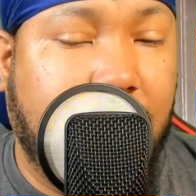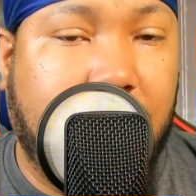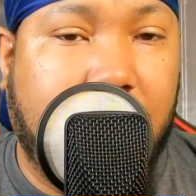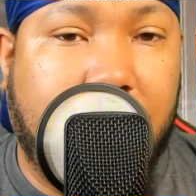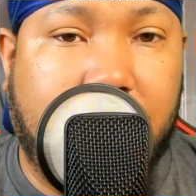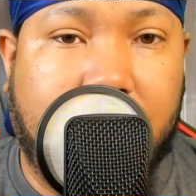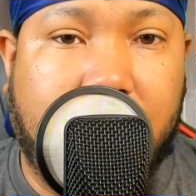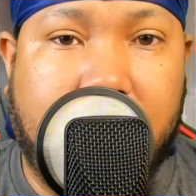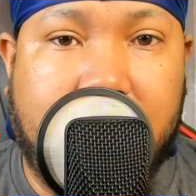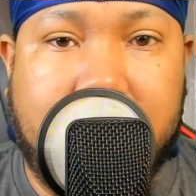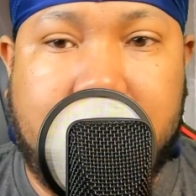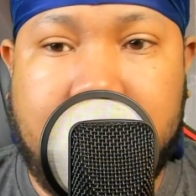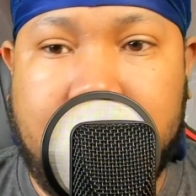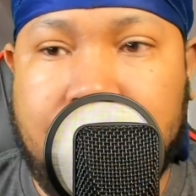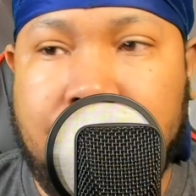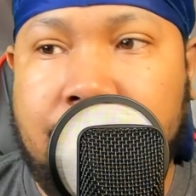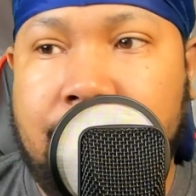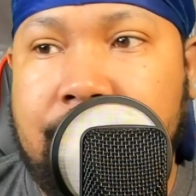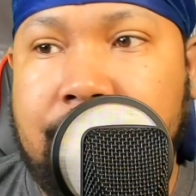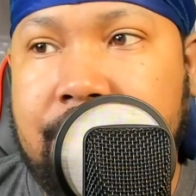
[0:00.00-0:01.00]
brush, you know
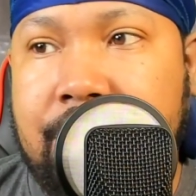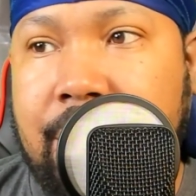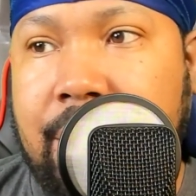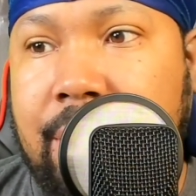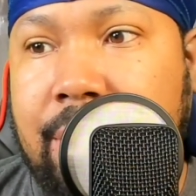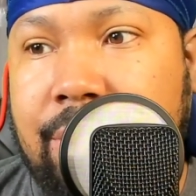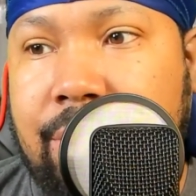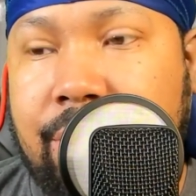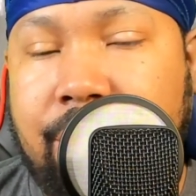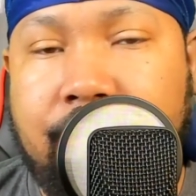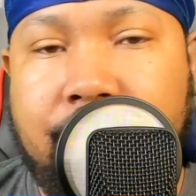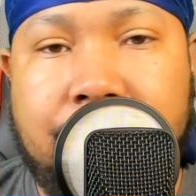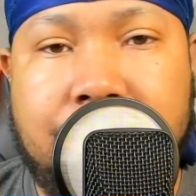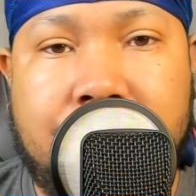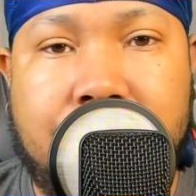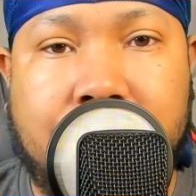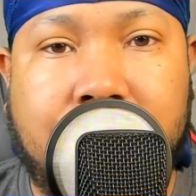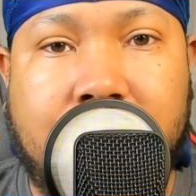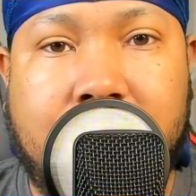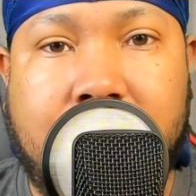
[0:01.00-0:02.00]
what I'm saying, so you can reach
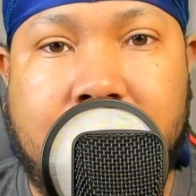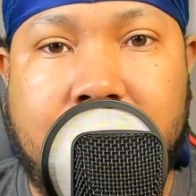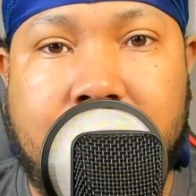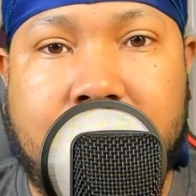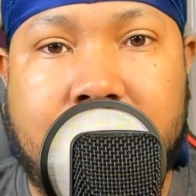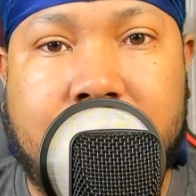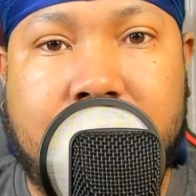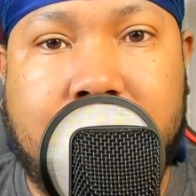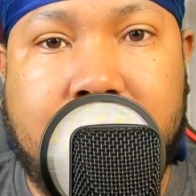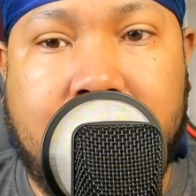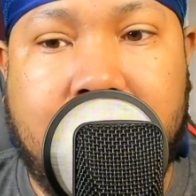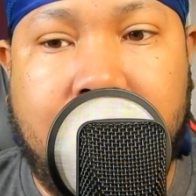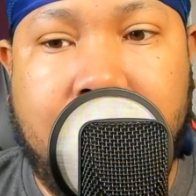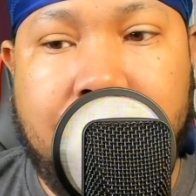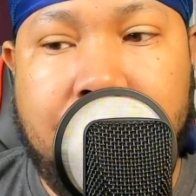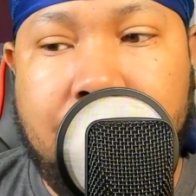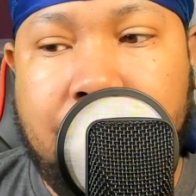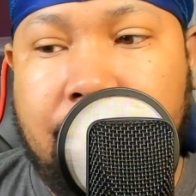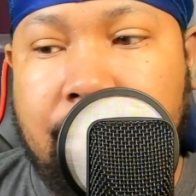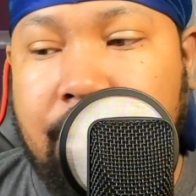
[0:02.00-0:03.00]
the layer of your scalp.
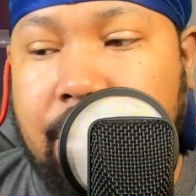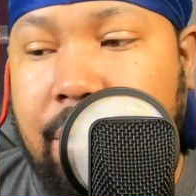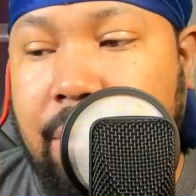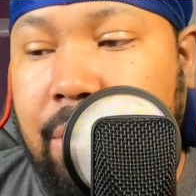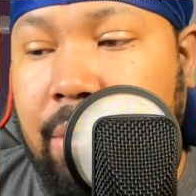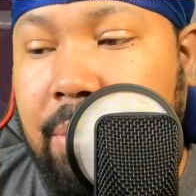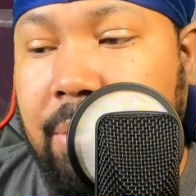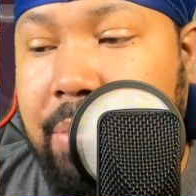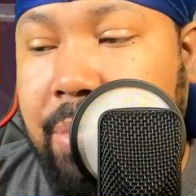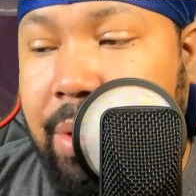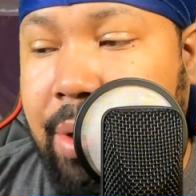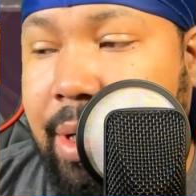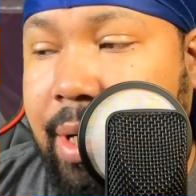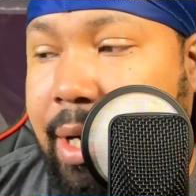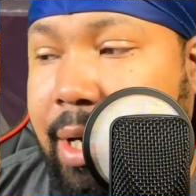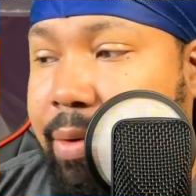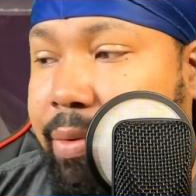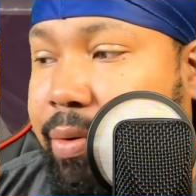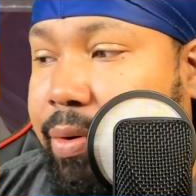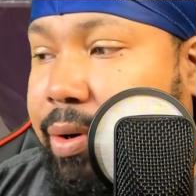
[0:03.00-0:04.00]
But I
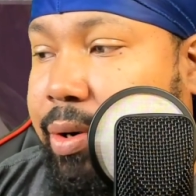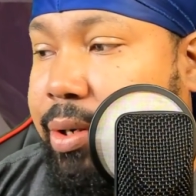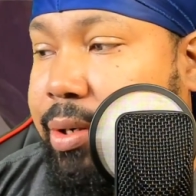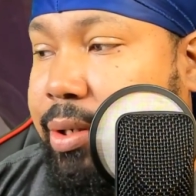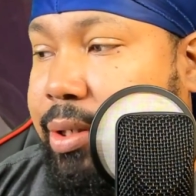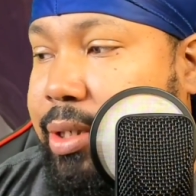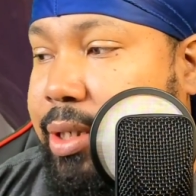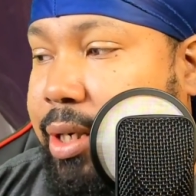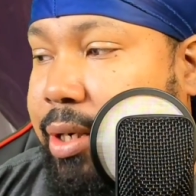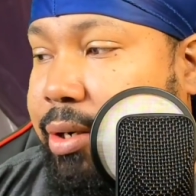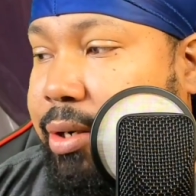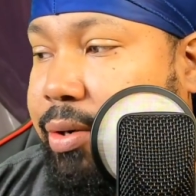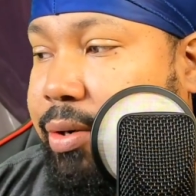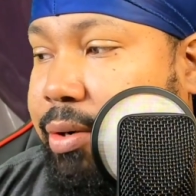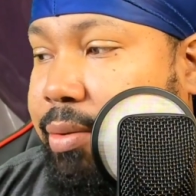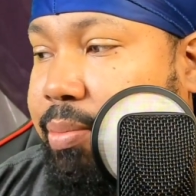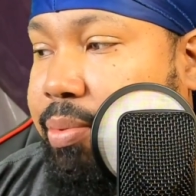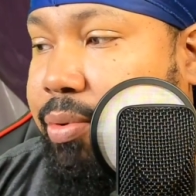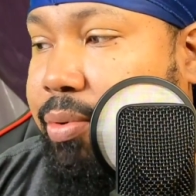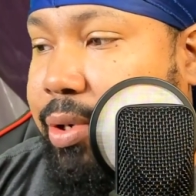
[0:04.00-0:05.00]
wanted to tell you the
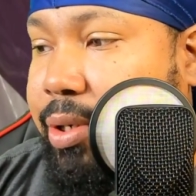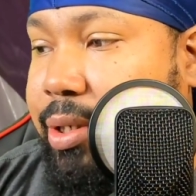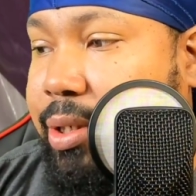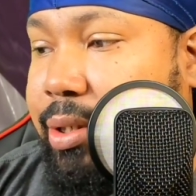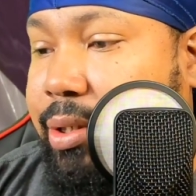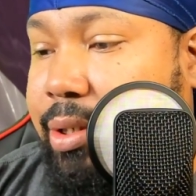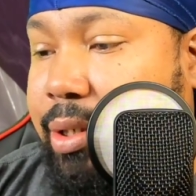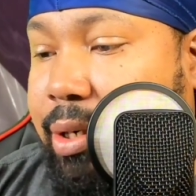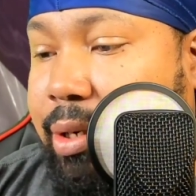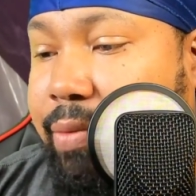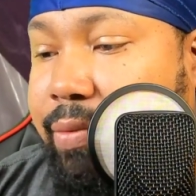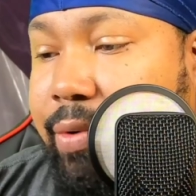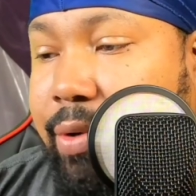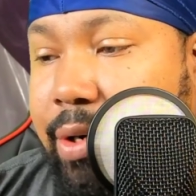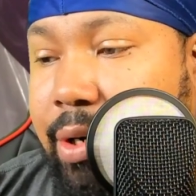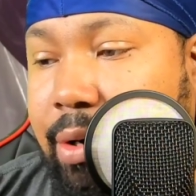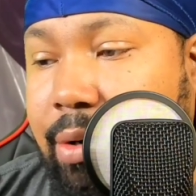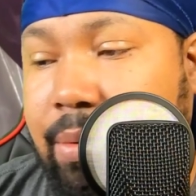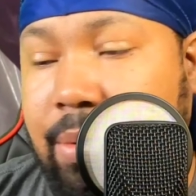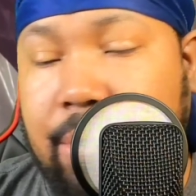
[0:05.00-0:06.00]
importance of a
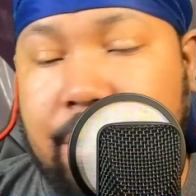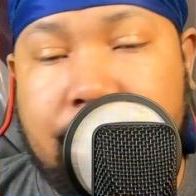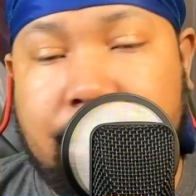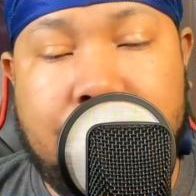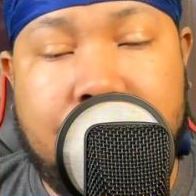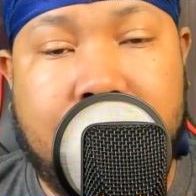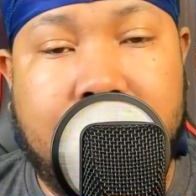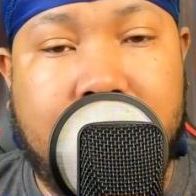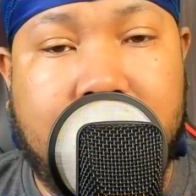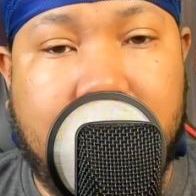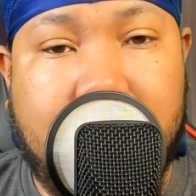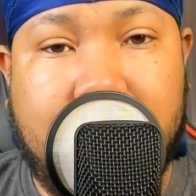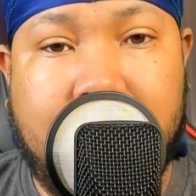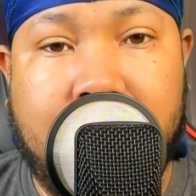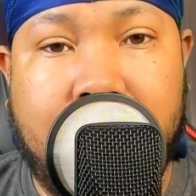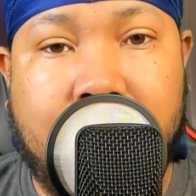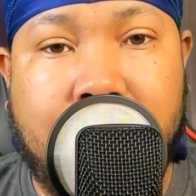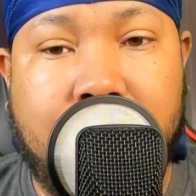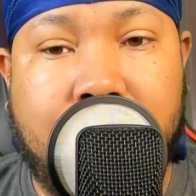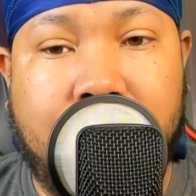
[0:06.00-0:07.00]
comb. There's
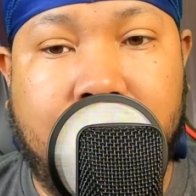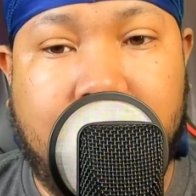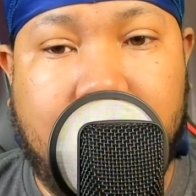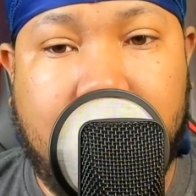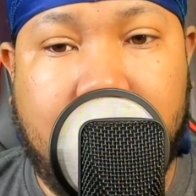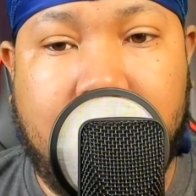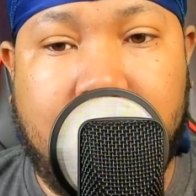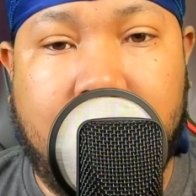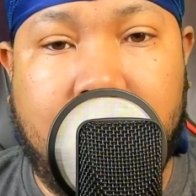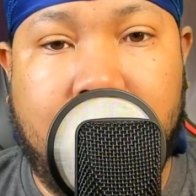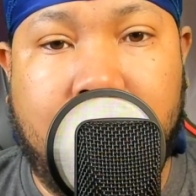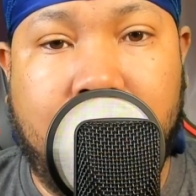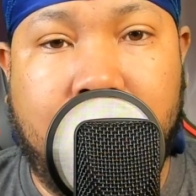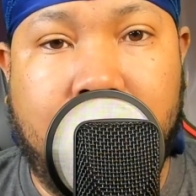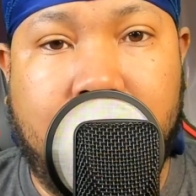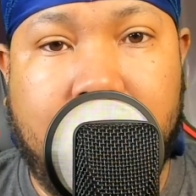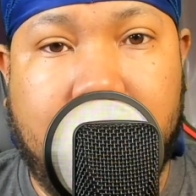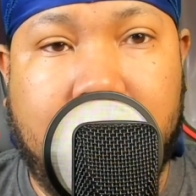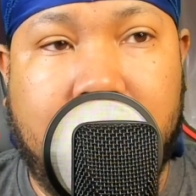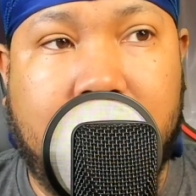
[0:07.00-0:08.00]
nothing wrong
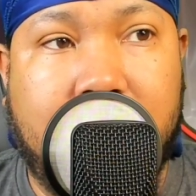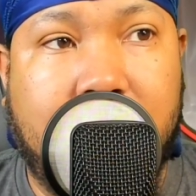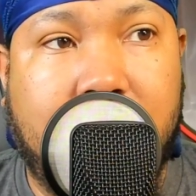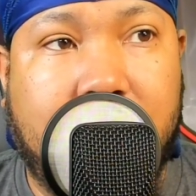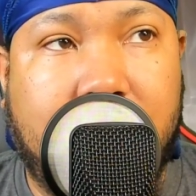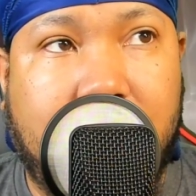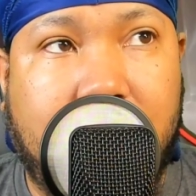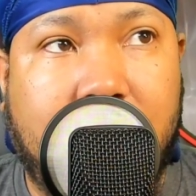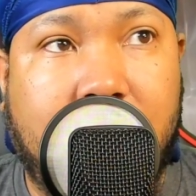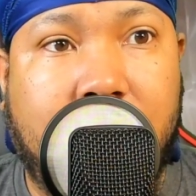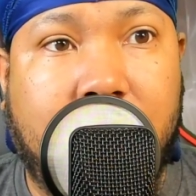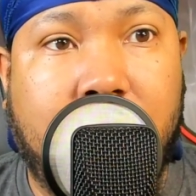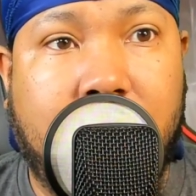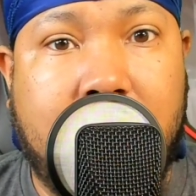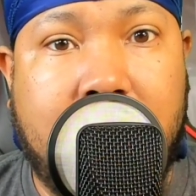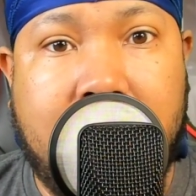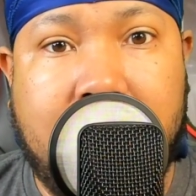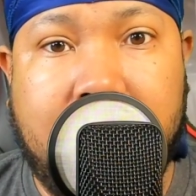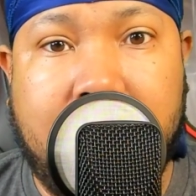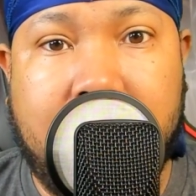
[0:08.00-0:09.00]
with a comb. When
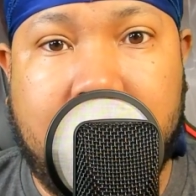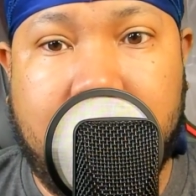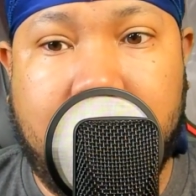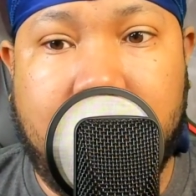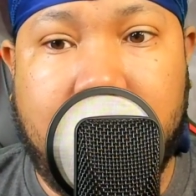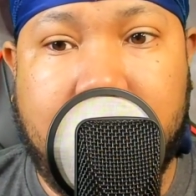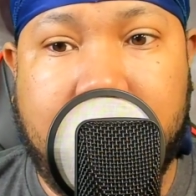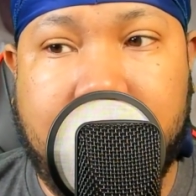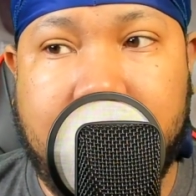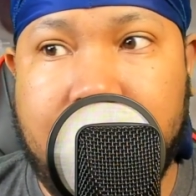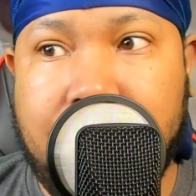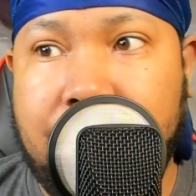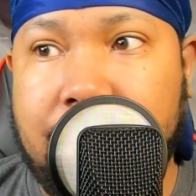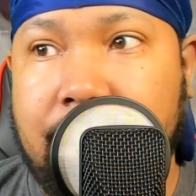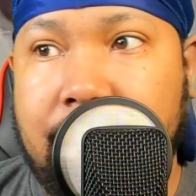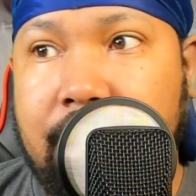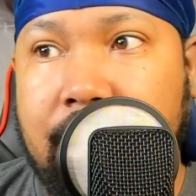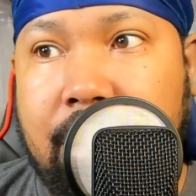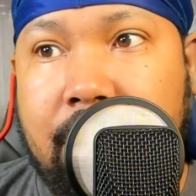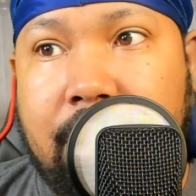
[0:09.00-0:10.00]
I get to wolfing,
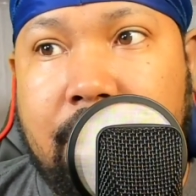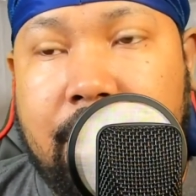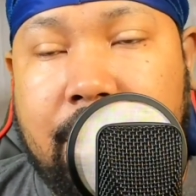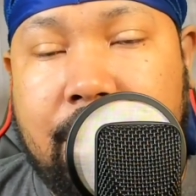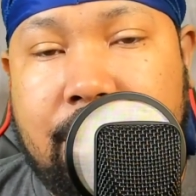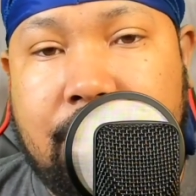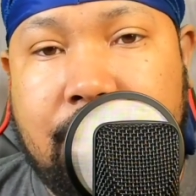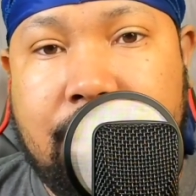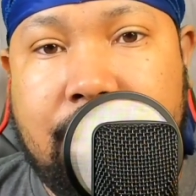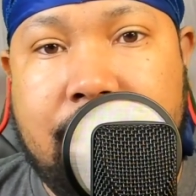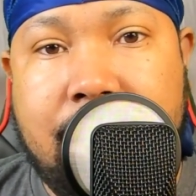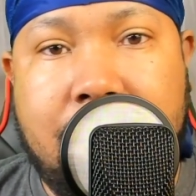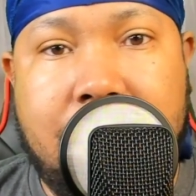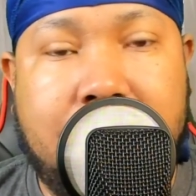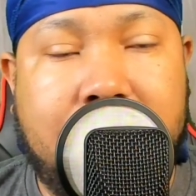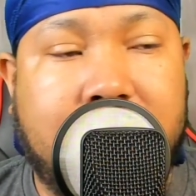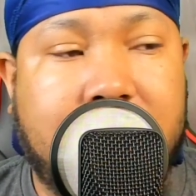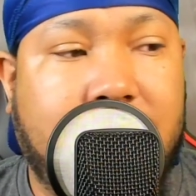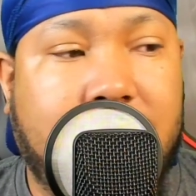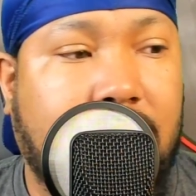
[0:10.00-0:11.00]
and since now I
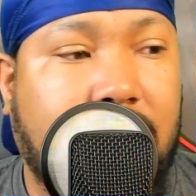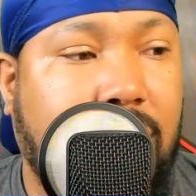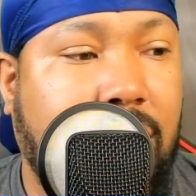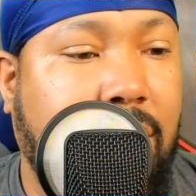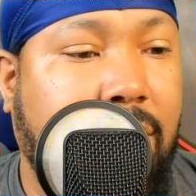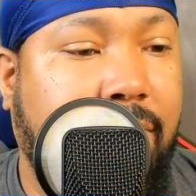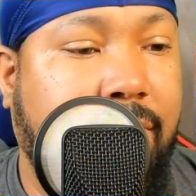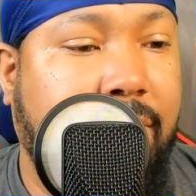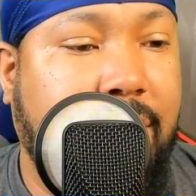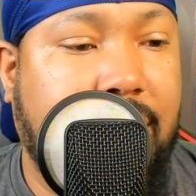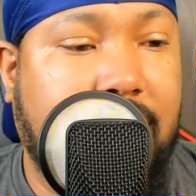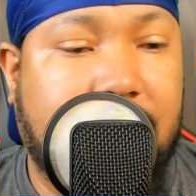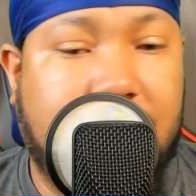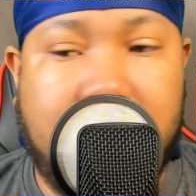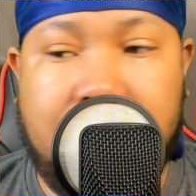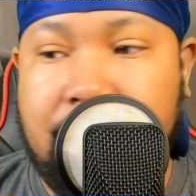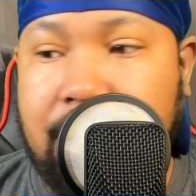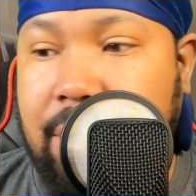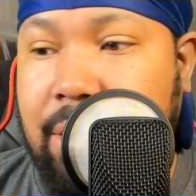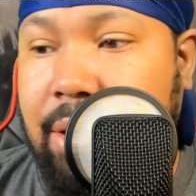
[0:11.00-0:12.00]
get to a wolf, it's
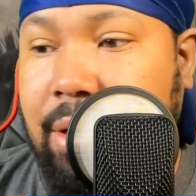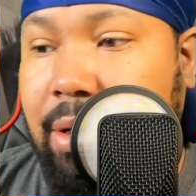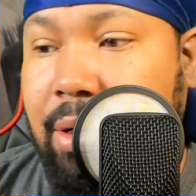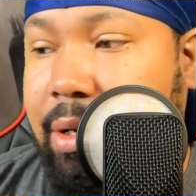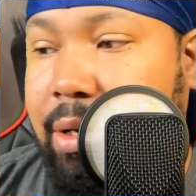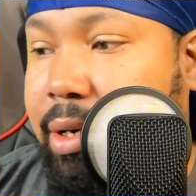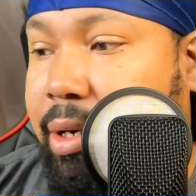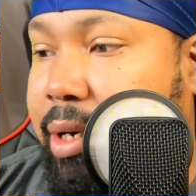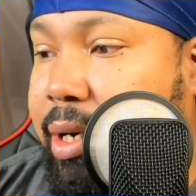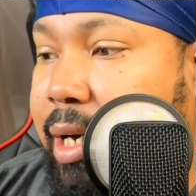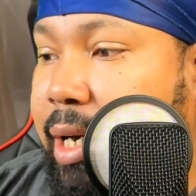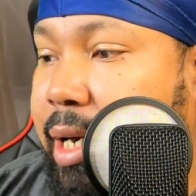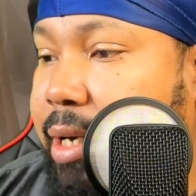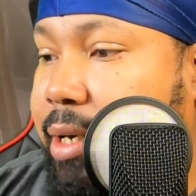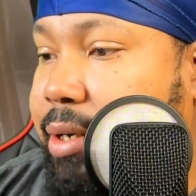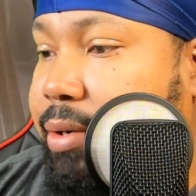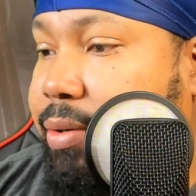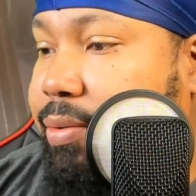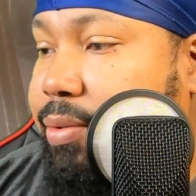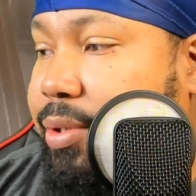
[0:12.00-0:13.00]
thick, I
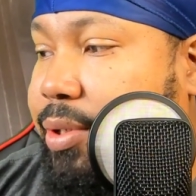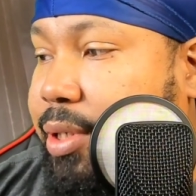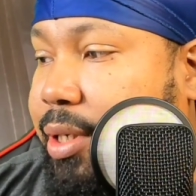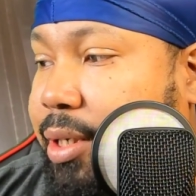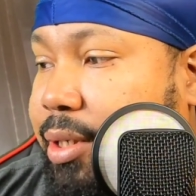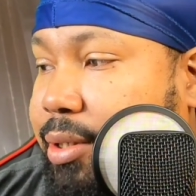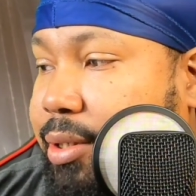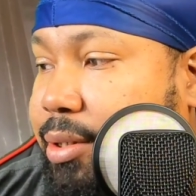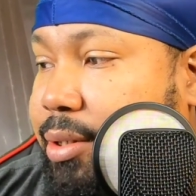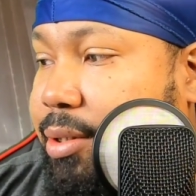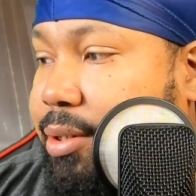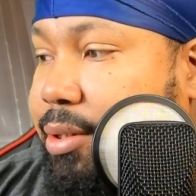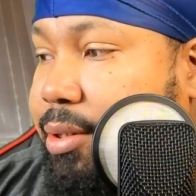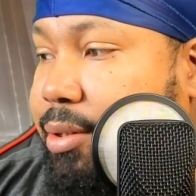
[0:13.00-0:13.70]
use this.